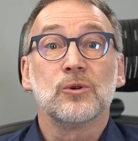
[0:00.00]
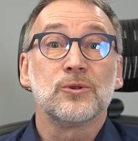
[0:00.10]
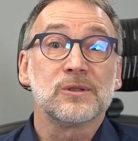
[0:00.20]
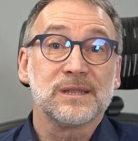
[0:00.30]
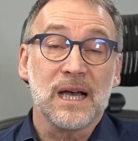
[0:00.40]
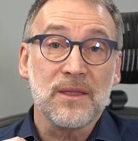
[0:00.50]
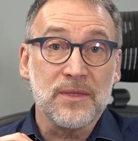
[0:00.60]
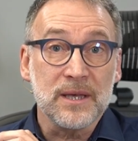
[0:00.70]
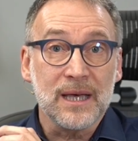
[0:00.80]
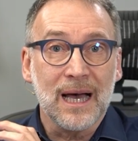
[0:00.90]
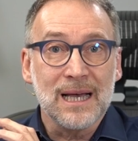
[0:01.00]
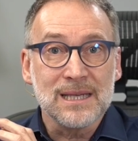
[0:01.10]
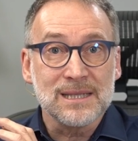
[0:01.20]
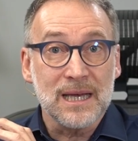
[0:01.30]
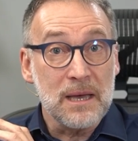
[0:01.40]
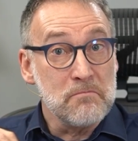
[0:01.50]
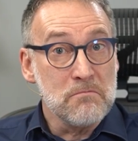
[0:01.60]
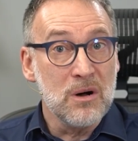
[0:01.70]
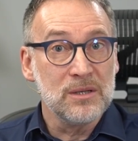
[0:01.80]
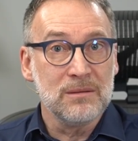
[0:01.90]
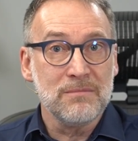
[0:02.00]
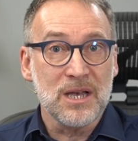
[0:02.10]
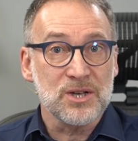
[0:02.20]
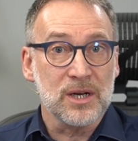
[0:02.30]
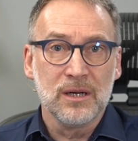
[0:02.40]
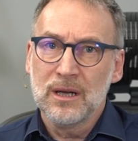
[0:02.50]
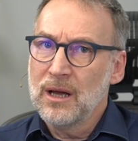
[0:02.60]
author something as a model measure.